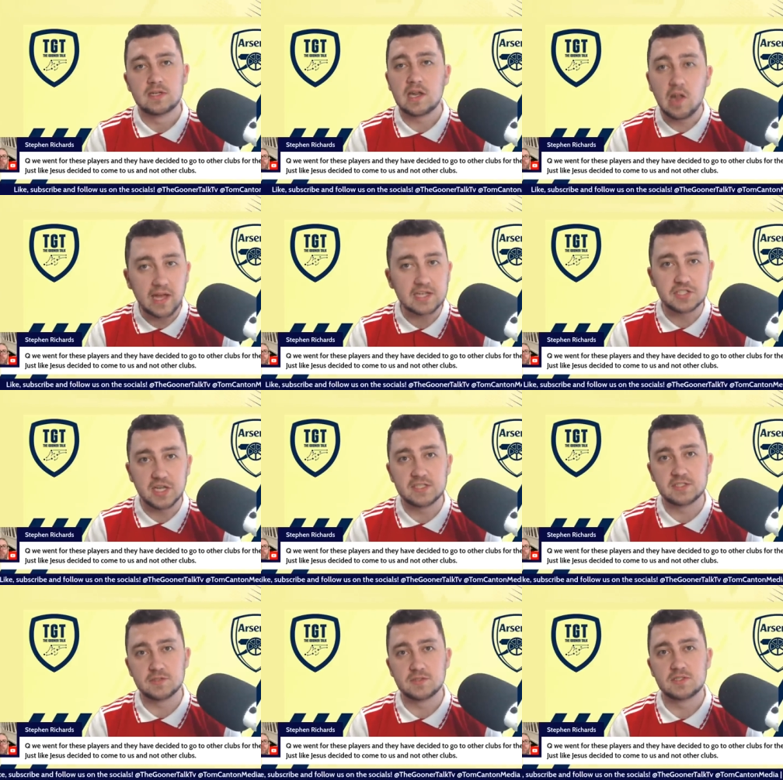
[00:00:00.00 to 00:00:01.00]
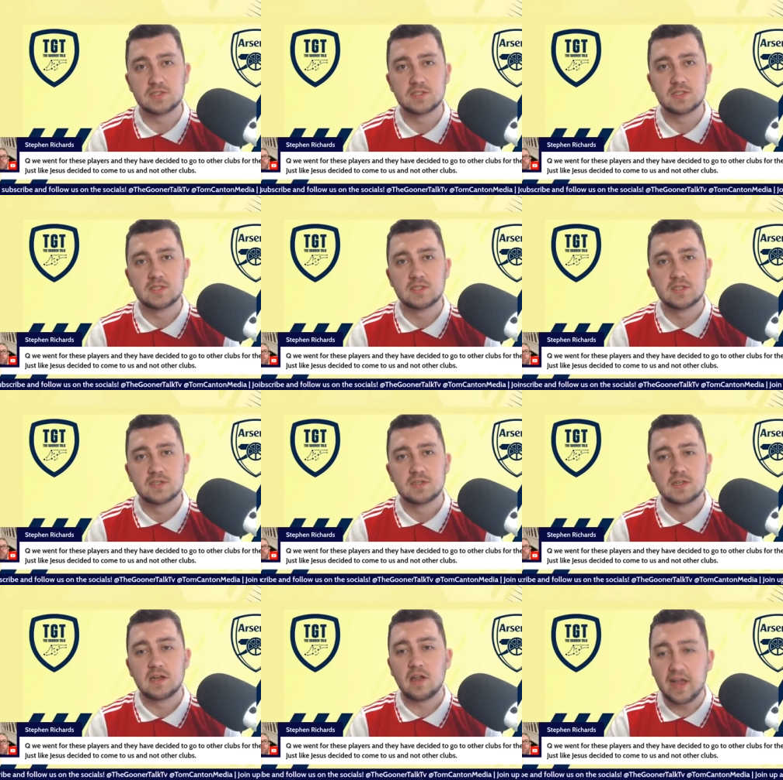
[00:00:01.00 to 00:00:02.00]
like Jesus,
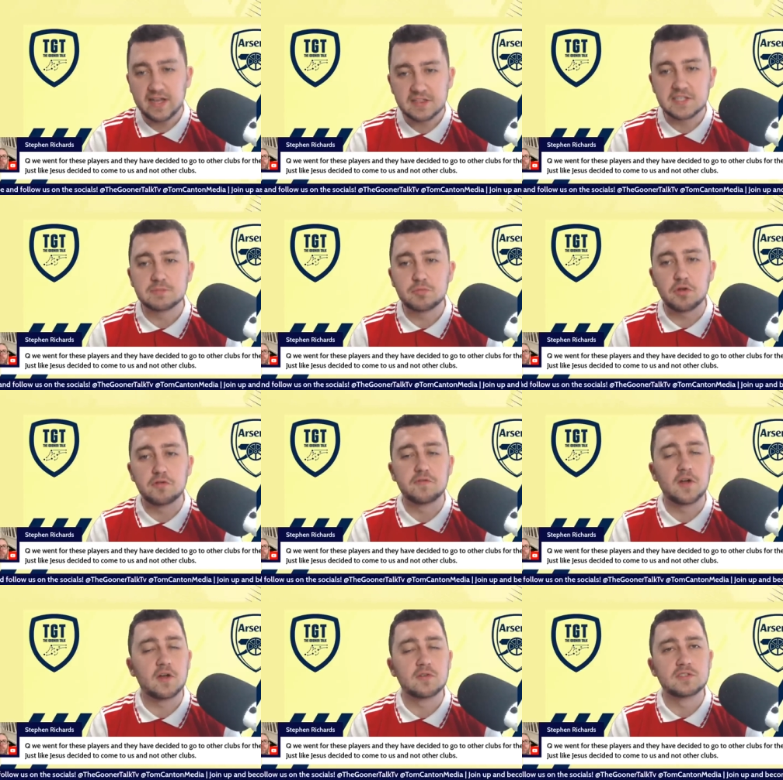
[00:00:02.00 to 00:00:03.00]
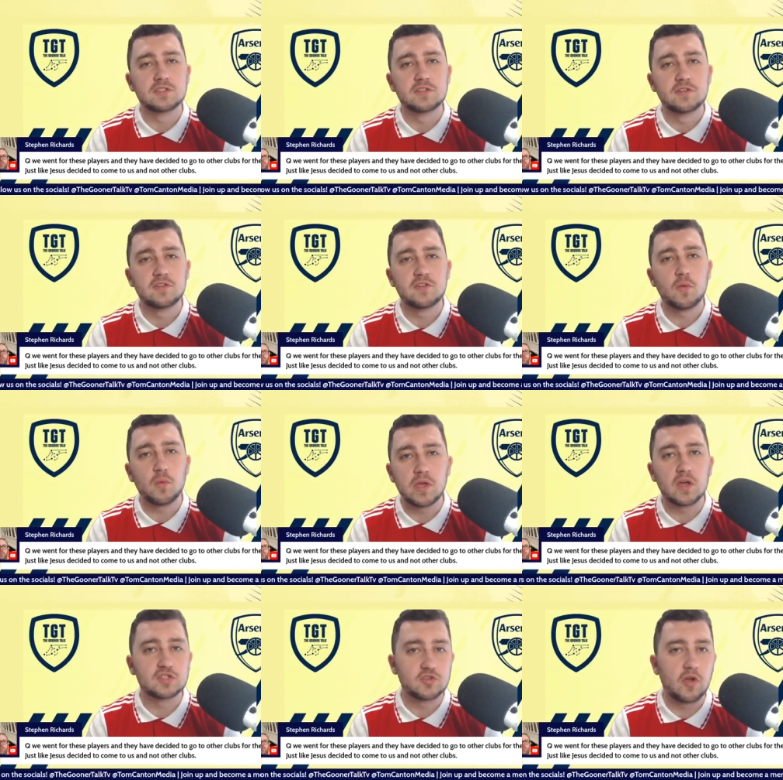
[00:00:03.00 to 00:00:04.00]
like these profiles, that we
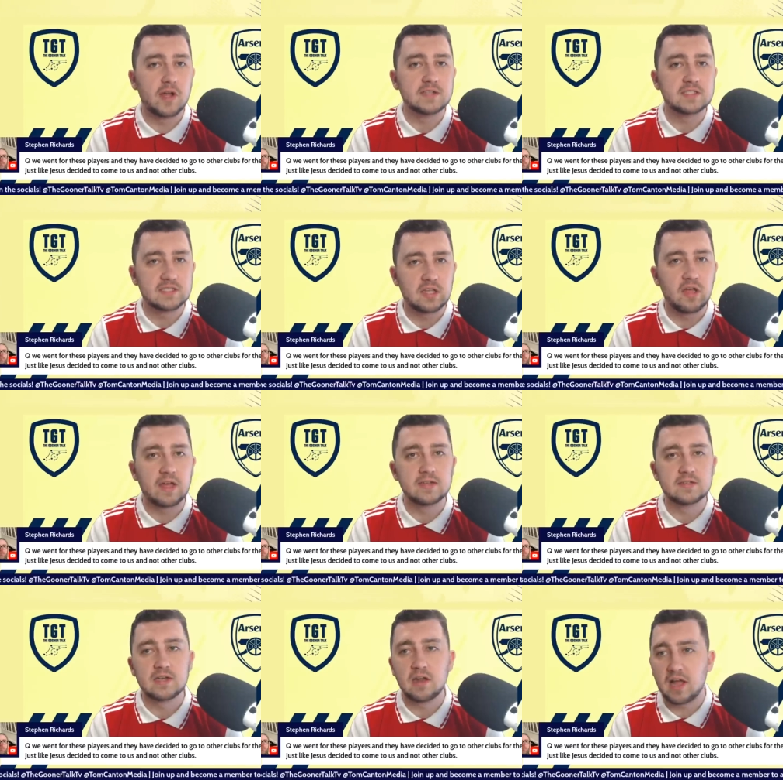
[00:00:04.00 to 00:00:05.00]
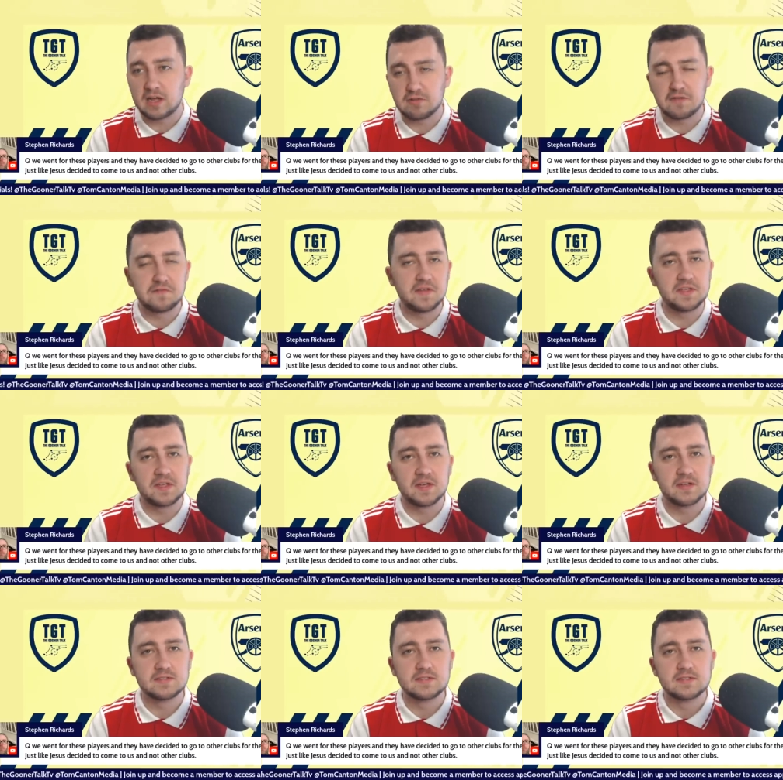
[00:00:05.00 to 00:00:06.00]
are trying to sign, like Raphinha,